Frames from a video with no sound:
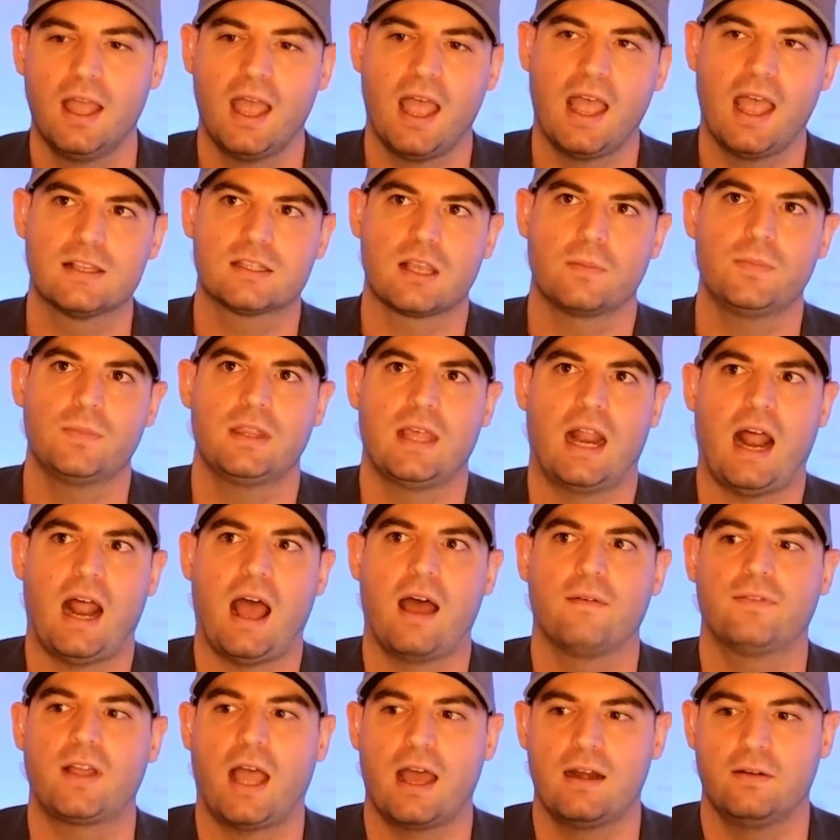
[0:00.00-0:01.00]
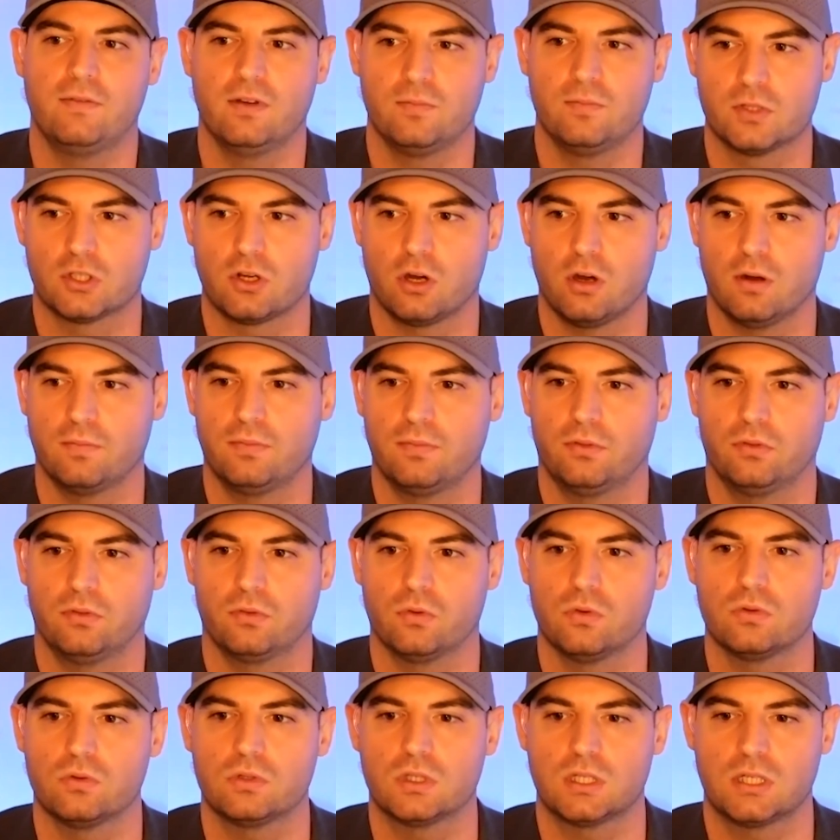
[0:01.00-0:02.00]
And something that I've kind of observed
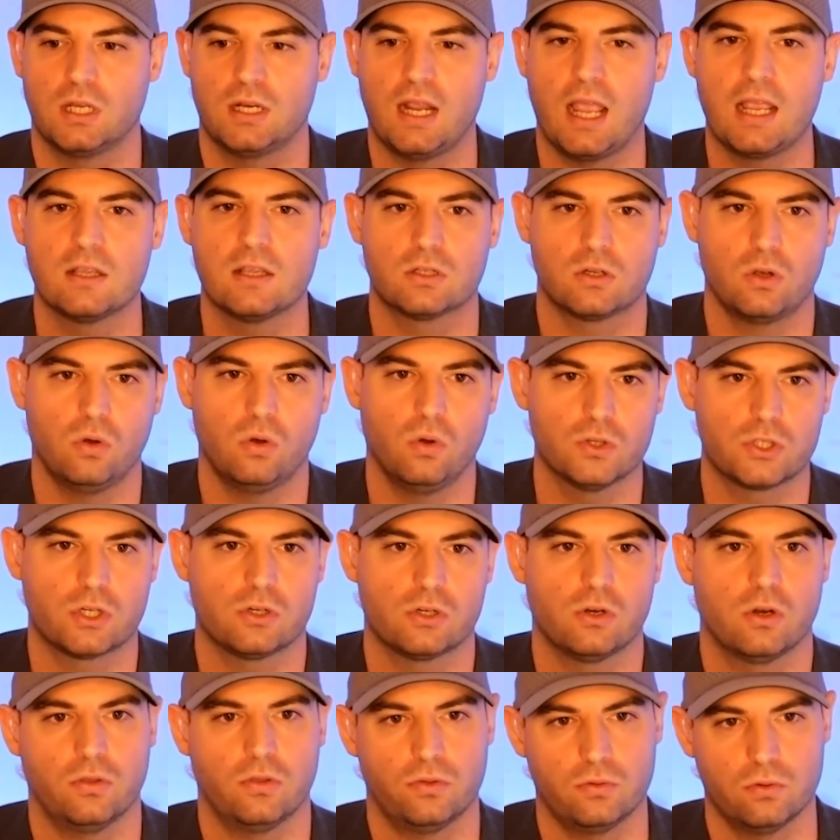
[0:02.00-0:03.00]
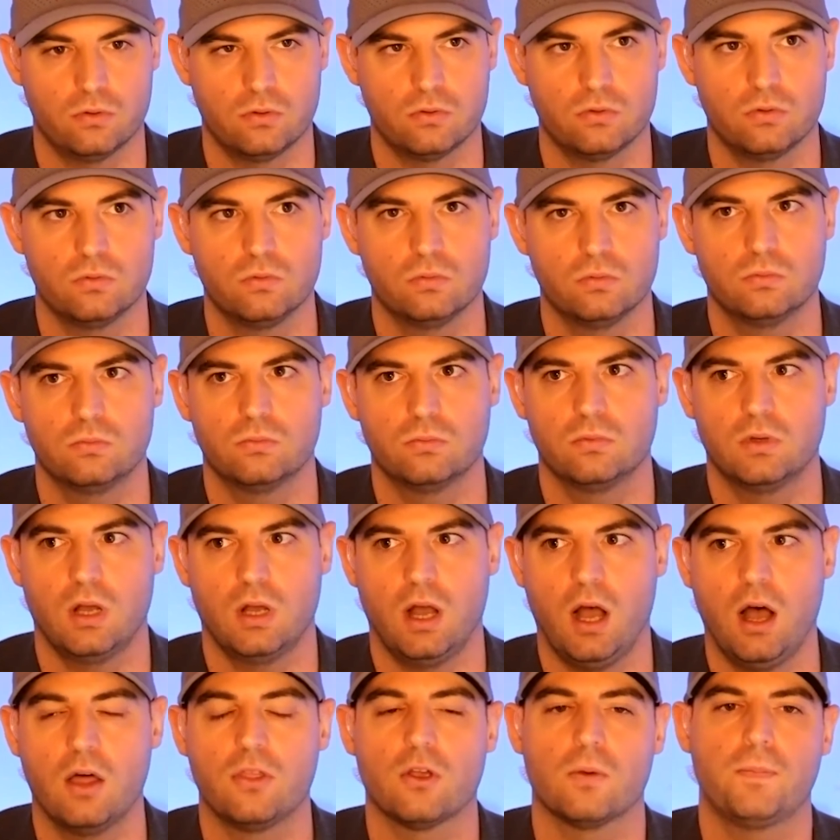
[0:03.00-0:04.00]
through today's culture, through
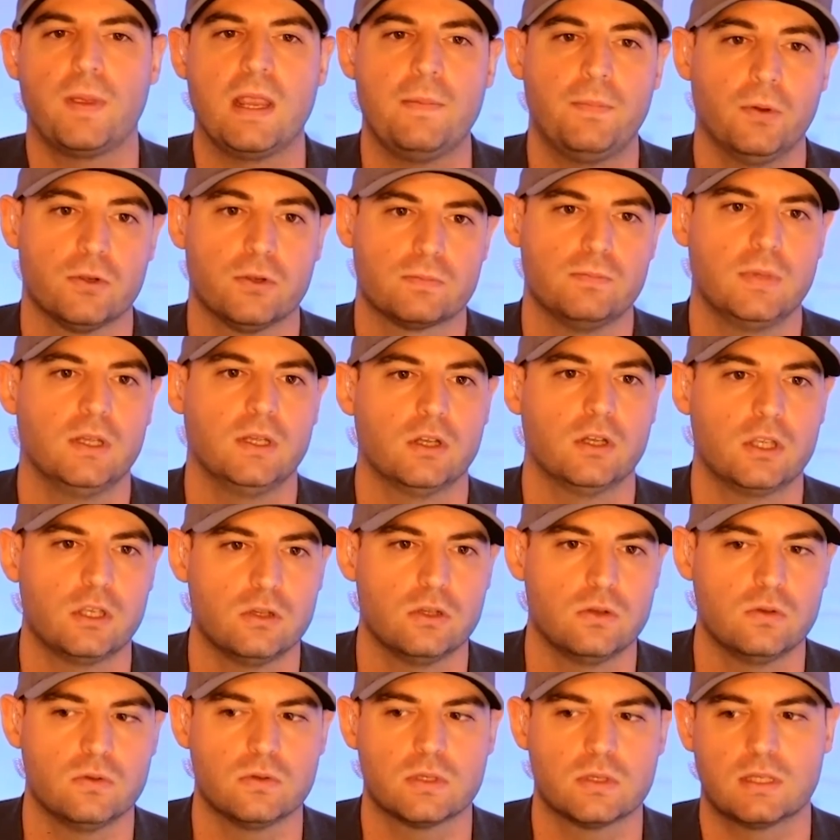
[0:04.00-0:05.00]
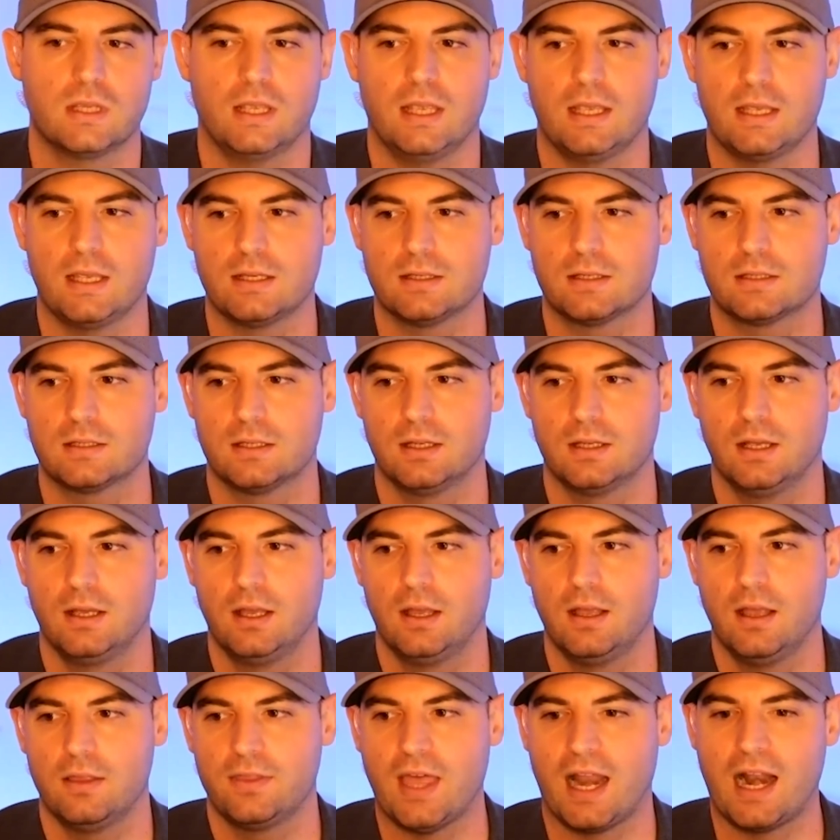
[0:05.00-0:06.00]
other people's milieus, is
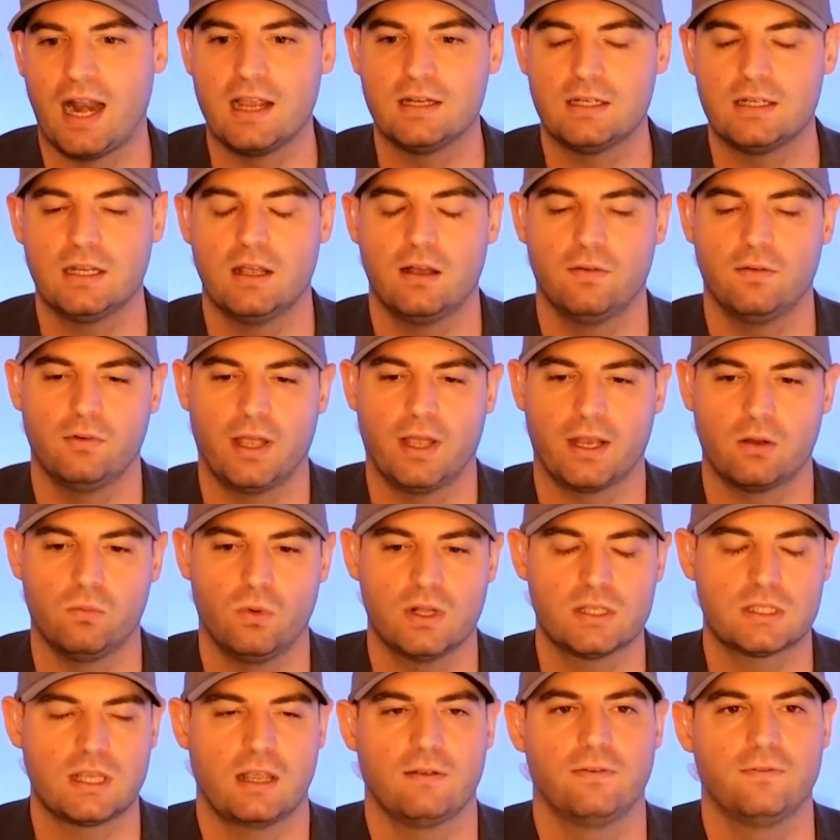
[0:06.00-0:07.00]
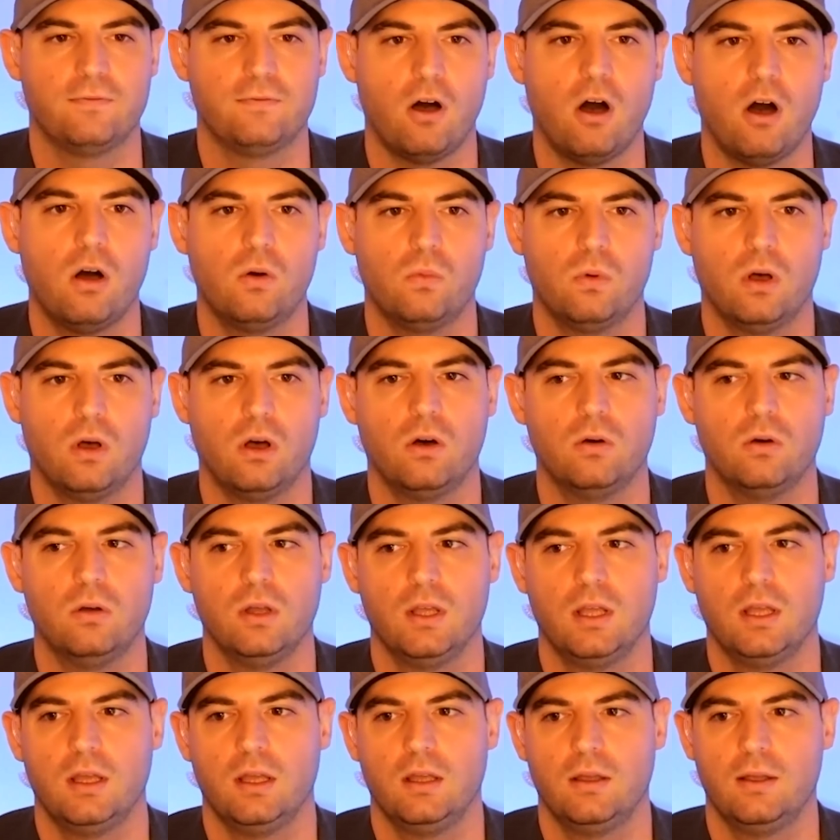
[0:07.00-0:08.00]
that idea of like, once I fall, well,
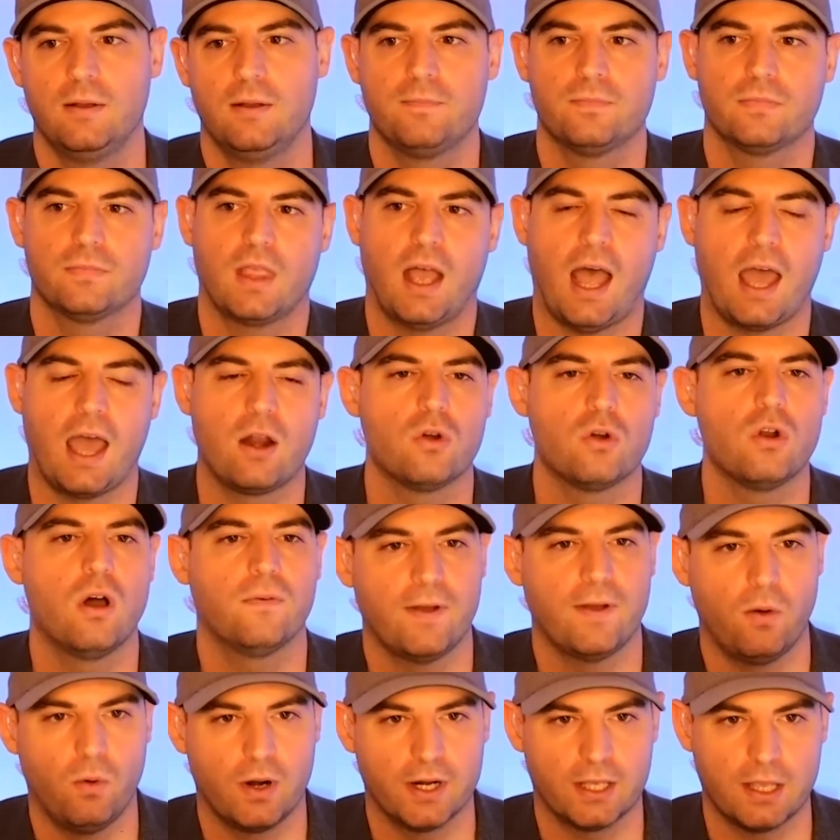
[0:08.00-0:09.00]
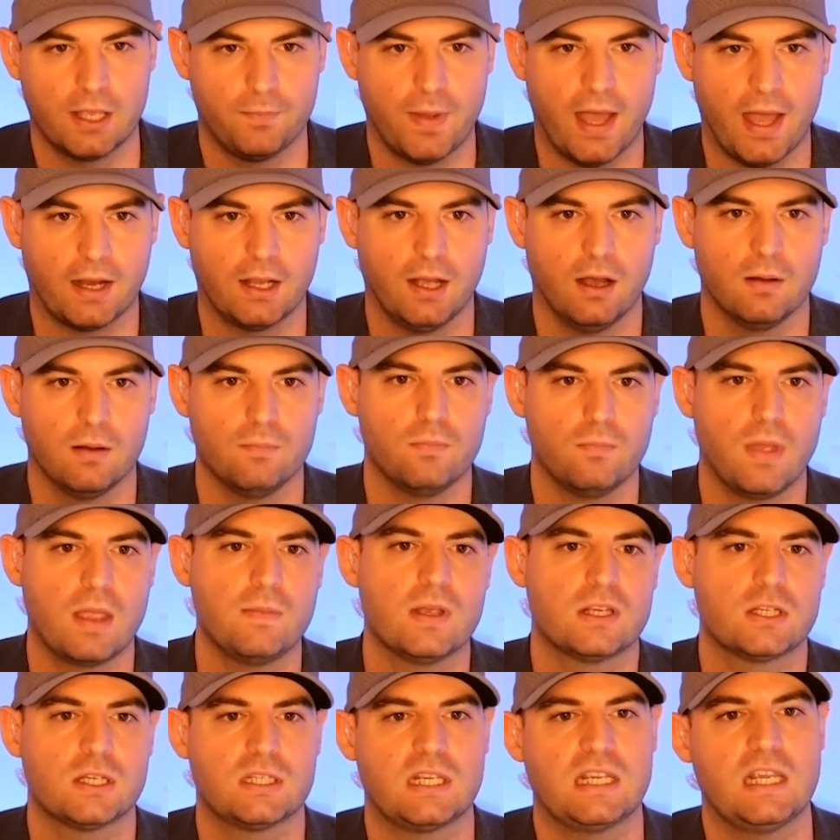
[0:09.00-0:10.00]
I don't know if I want to get back up. Maybe
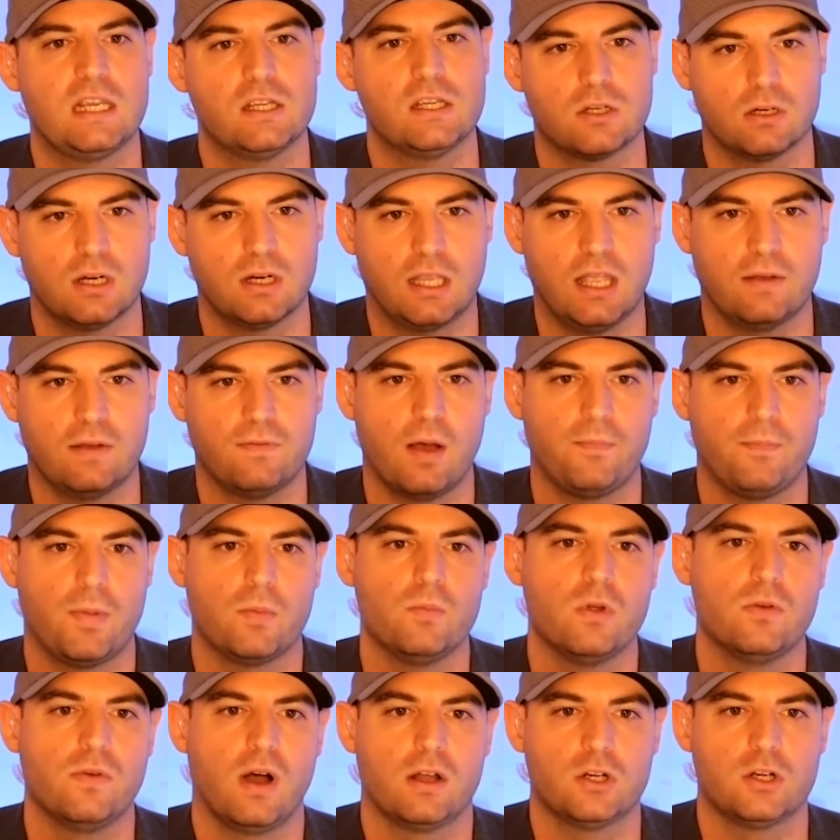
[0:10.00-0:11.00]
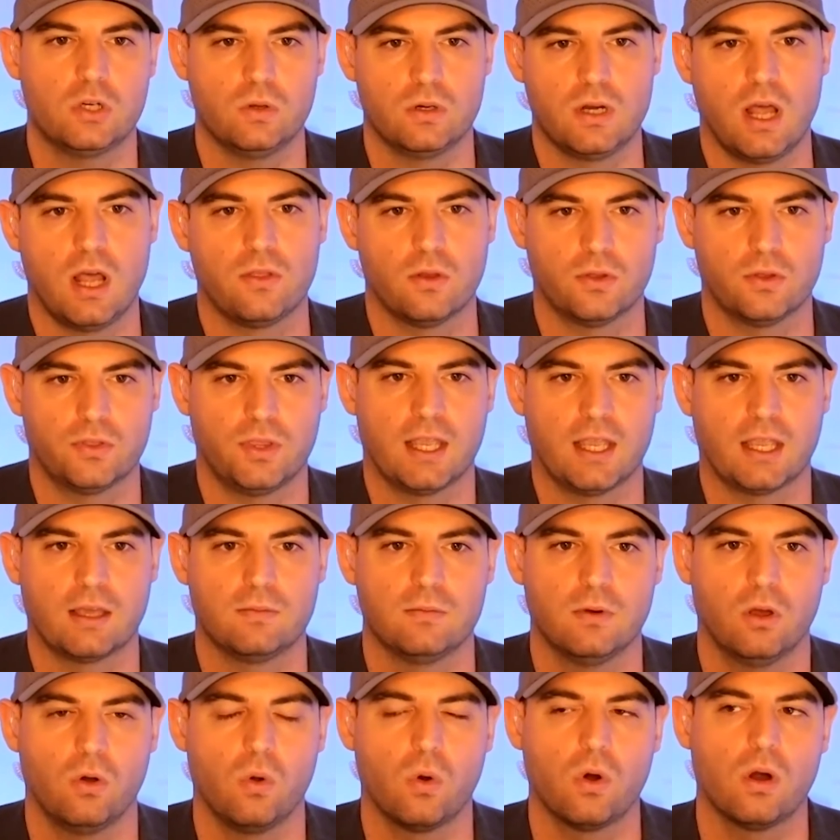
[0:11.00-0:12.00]
it's just easier to give up and move on to another thing.
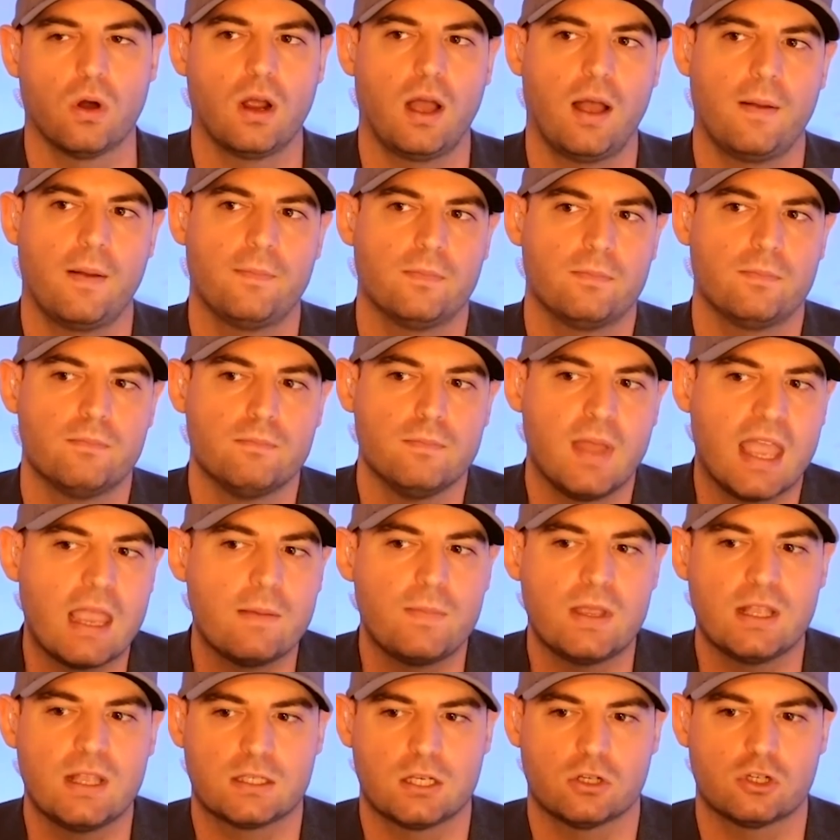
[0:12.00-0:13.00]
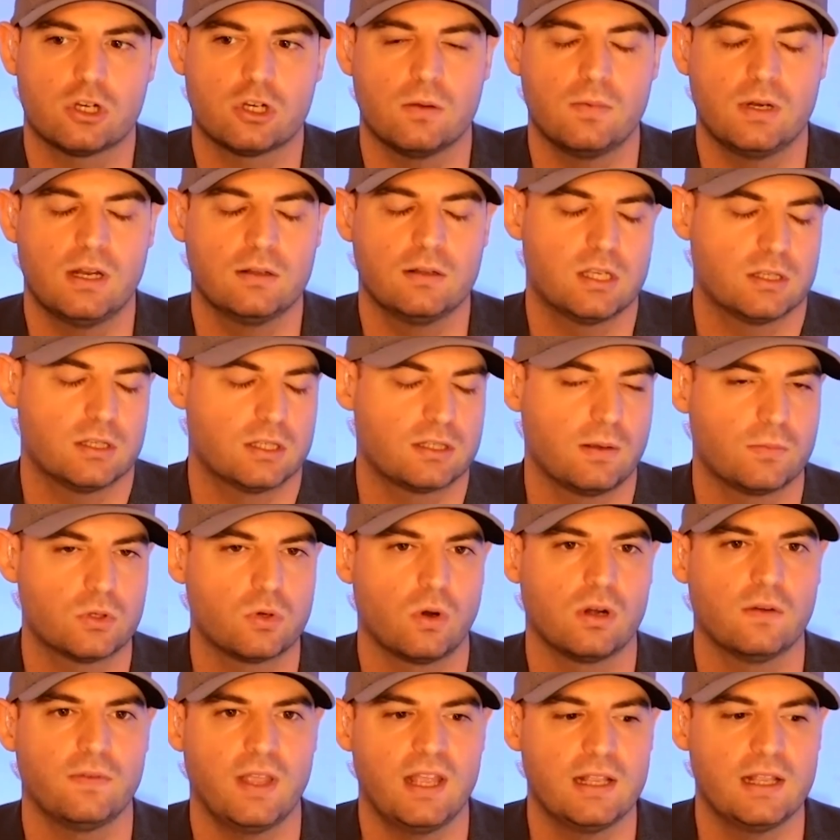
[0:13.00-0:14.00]
And, or maybe it's attributed to some
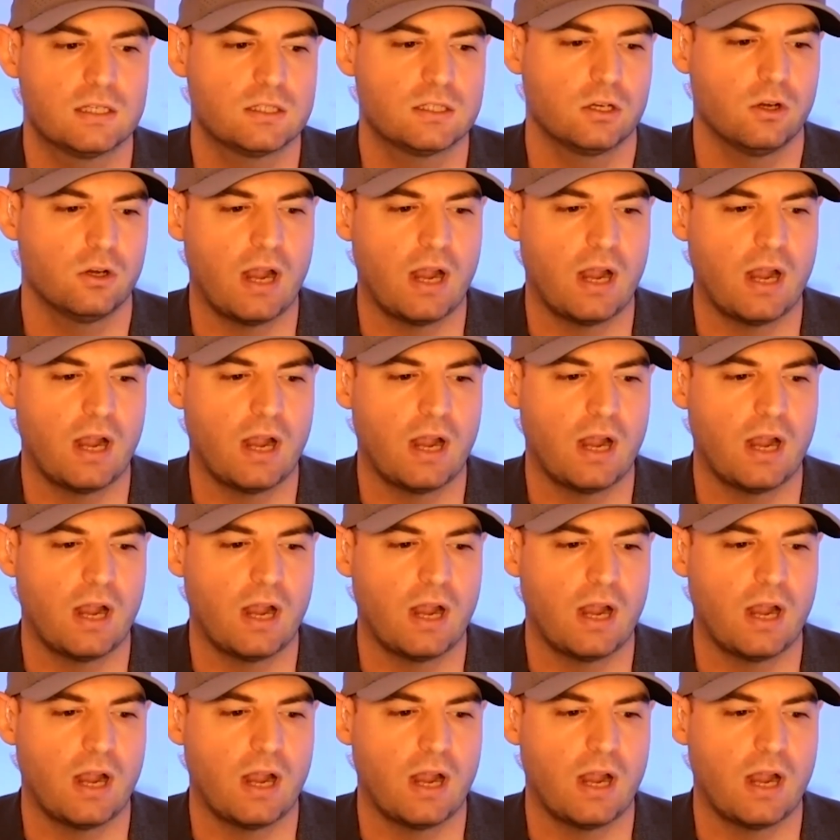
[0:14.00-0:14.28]
sort of instant